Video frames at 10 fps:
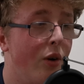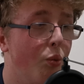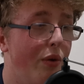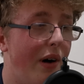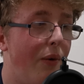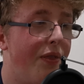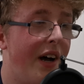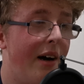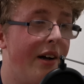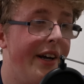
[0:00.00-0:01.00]
Without
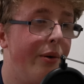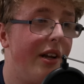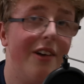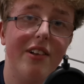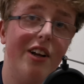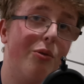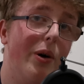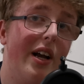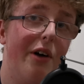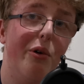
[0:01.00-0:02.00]
that equaliser last
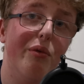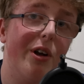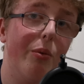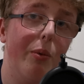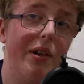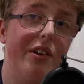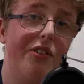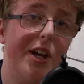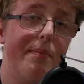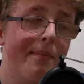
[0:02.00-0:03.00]
week, I don't think we win this
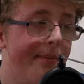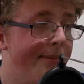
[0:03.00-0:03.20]
game.